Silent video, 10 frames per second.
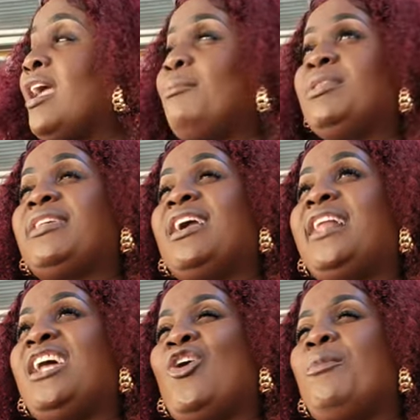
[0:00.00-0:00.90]
me say
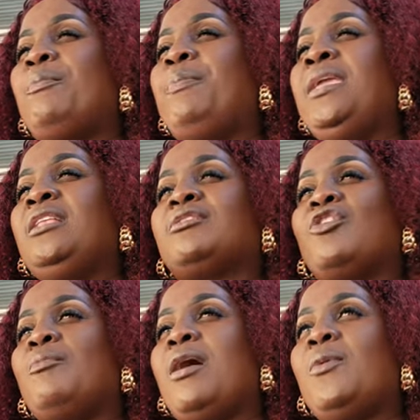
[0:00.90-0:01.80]
God I go beat
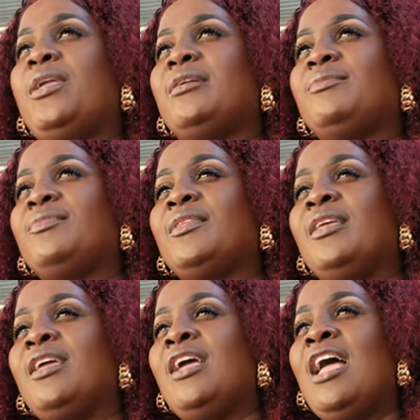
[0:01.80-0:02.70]
some away.
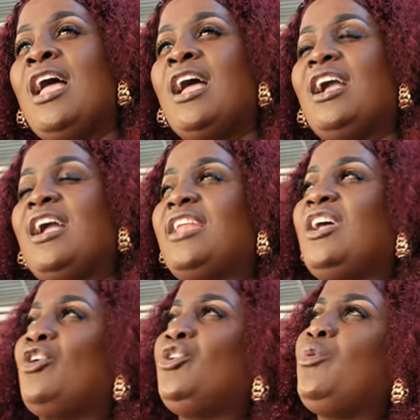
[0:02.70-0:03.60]
God I
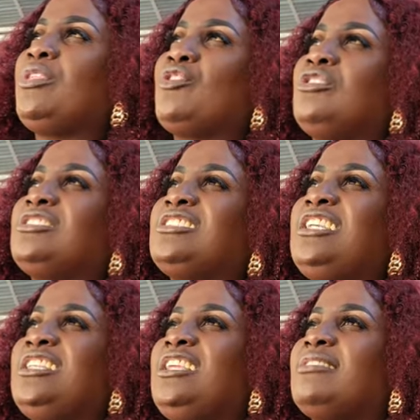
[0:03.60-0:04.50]
go do with some
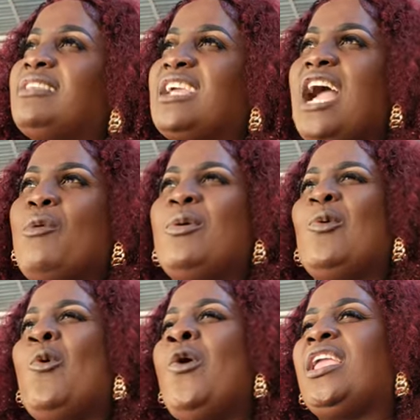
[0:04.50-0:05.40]
sickness sick away
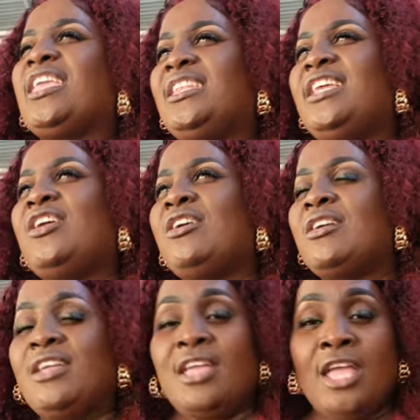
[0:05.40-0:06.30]
wicked, you know.
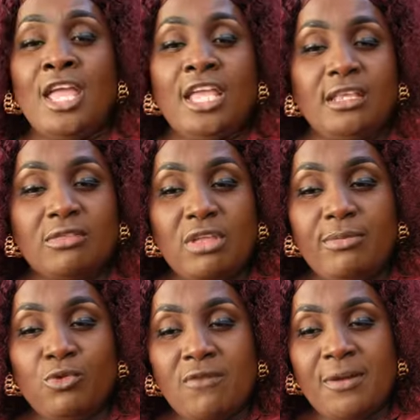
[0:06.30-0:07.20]
You said
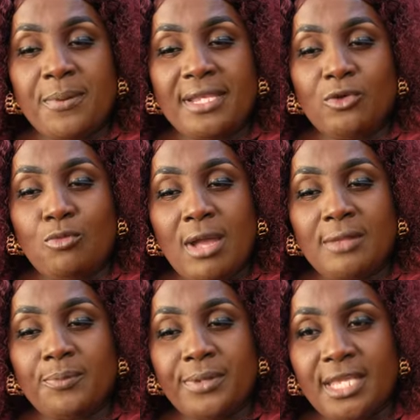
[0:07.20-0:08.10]
me go over on the
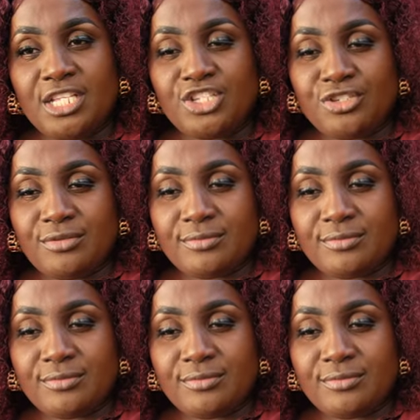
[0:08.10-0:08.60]
woman page.